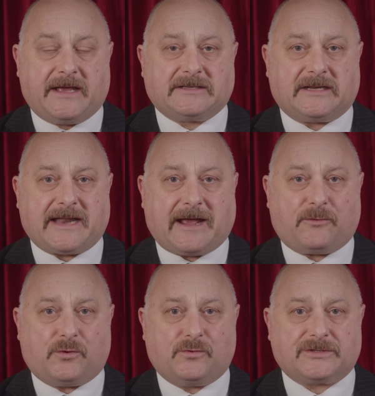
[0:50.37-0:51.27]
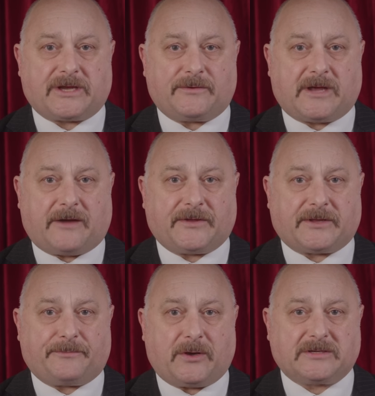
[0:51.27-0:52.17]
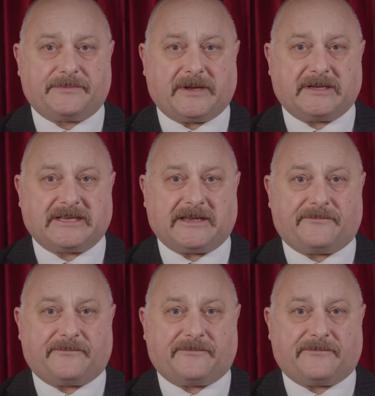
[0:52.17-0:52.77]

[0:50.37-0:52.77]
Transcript: to now also cover the possibility